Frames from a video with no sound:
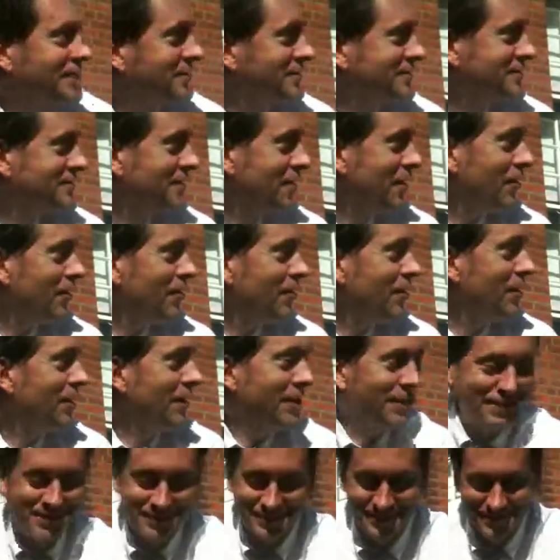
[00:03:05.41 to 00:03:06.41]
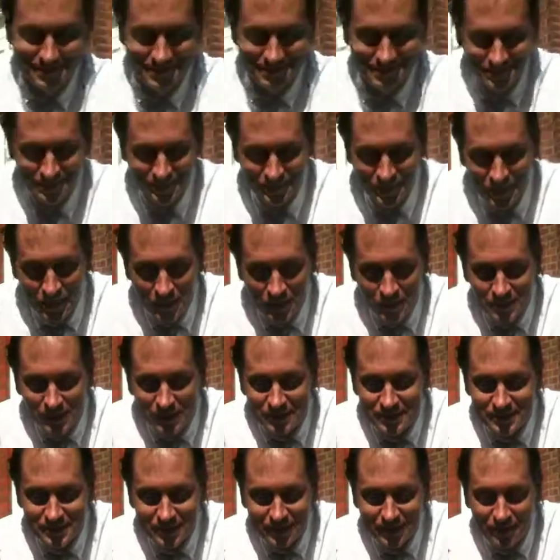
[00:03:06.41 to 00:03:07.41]
So,
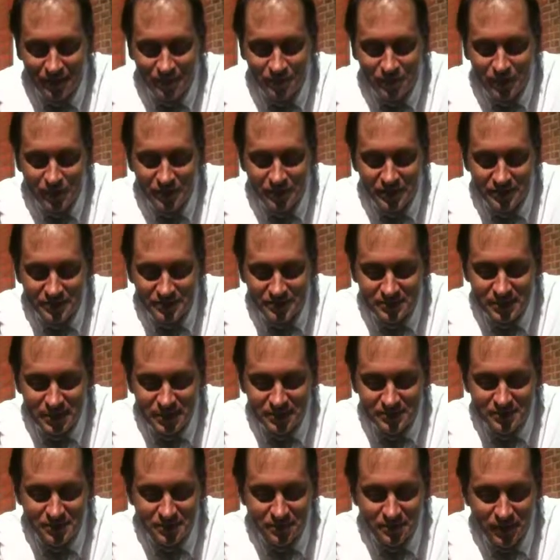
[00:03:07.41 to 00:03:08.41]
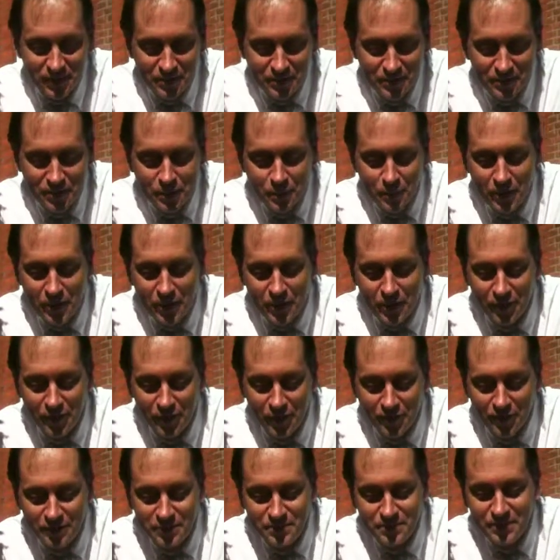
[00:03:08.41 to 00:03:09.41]
personally, I'm very excited by the new era
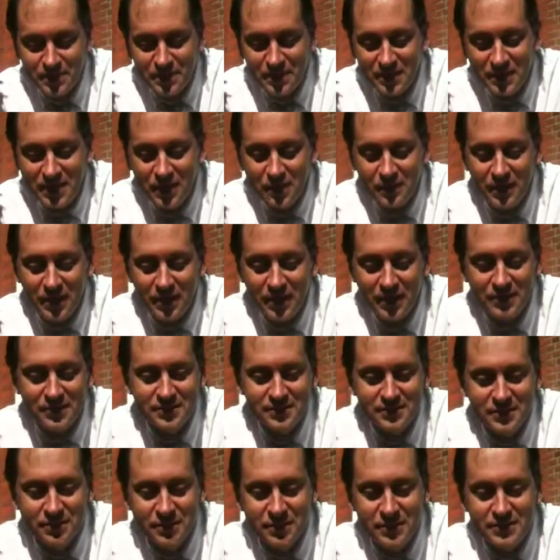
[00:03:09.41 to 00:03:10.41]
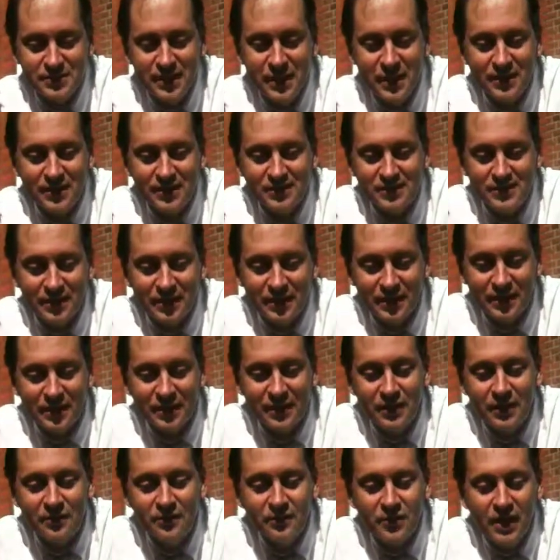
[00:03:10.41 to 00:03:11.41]
that has been coming in simultaneously
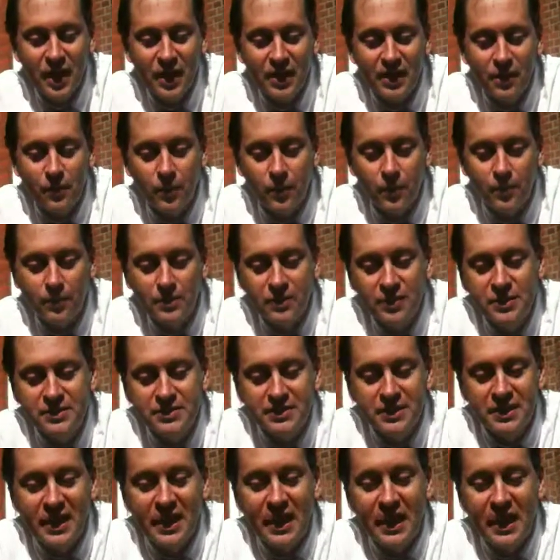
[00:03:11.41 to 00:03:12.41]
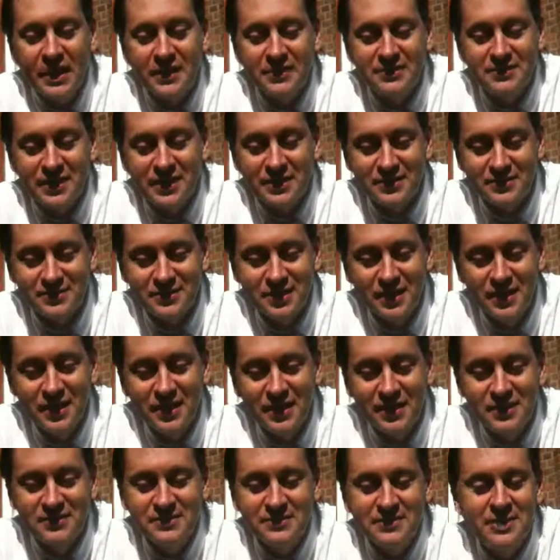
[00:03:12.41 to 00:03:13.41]
and gives anyone with internet access
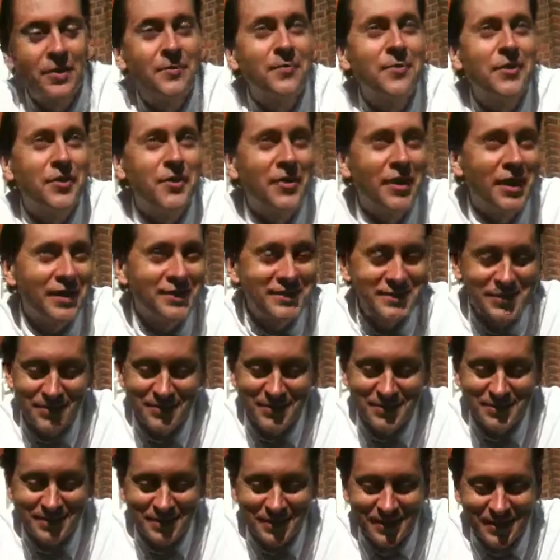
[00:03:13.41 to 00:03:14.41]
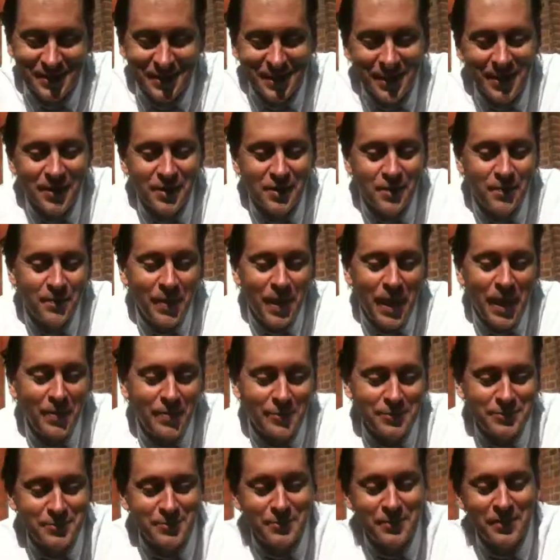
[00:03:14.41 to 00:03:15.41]
and some creativity the
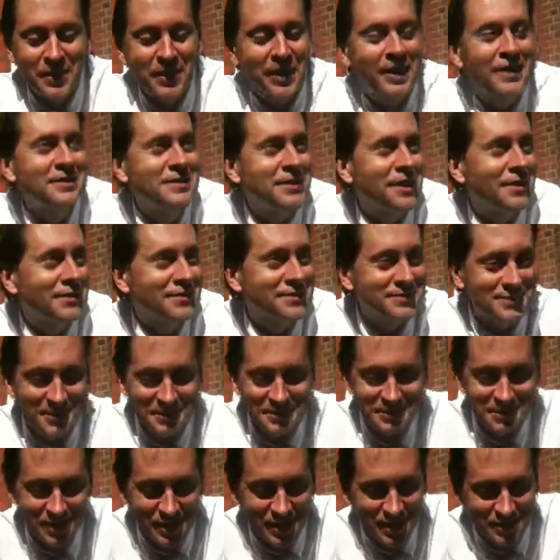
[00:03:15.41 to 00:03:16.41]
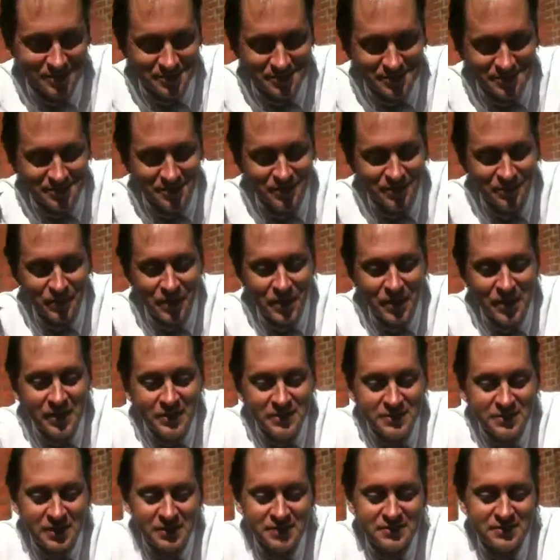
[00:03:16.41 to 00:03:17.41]
power to engage others in change,
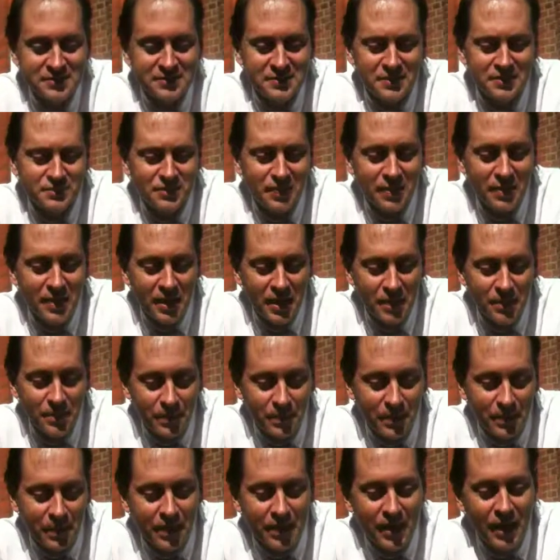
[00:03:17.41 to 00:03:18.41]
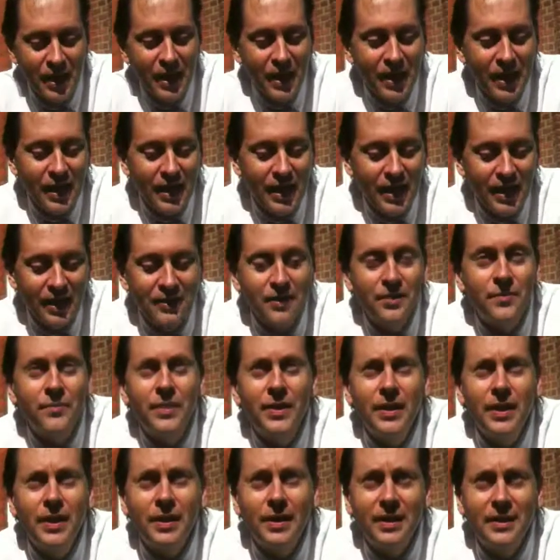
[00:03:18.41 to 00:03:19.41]
just as has been happening in the
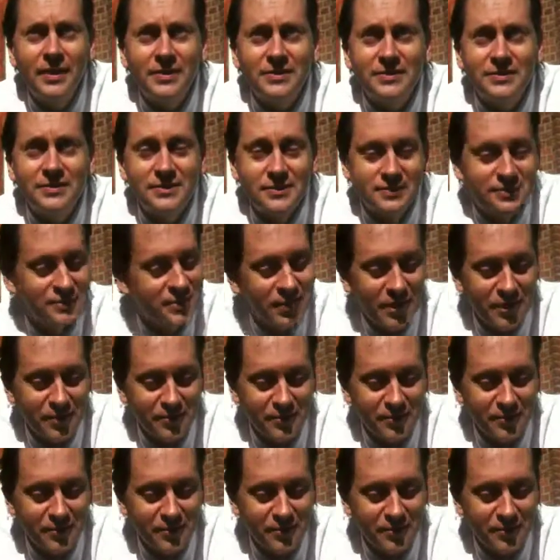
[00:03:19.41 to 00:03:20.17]
Middle East,